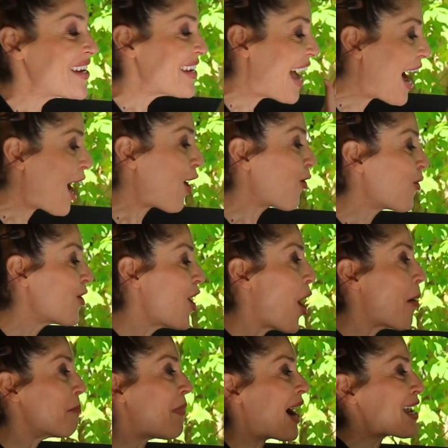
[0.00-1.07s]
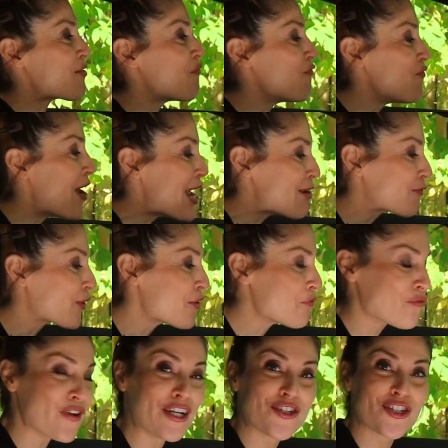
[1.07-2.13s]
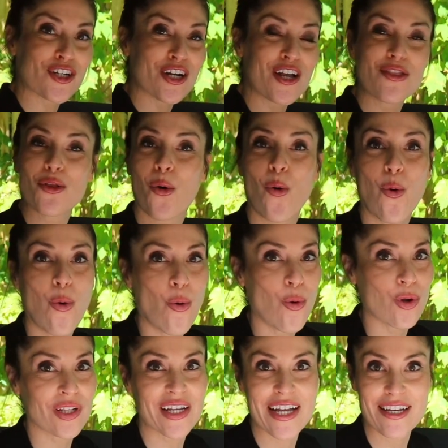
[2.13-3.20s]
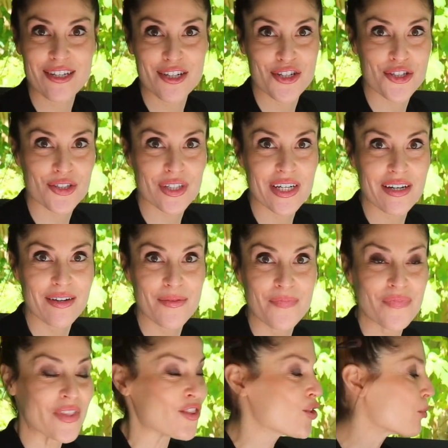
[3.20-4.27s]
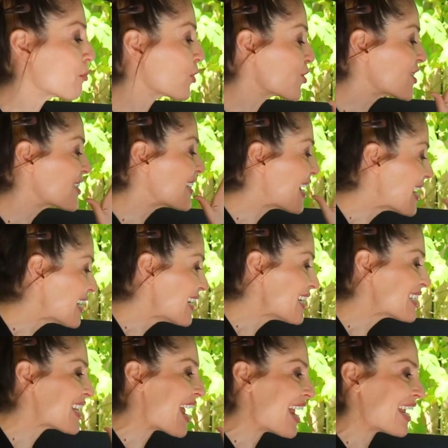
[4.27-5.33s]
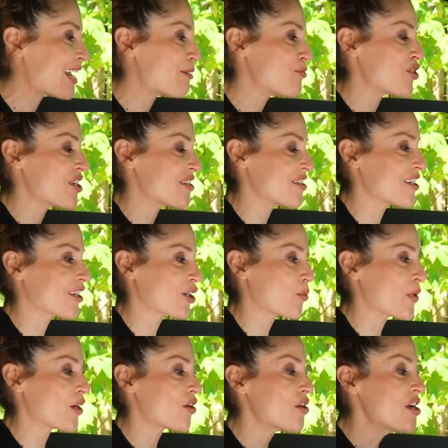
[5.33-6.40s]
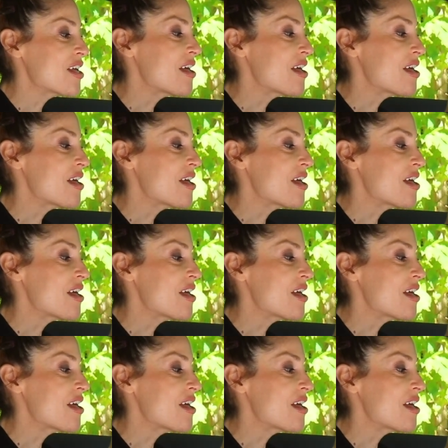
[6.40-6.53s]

Now, my favorite feature in the whole industry, the Mercedes AMG steering wheel.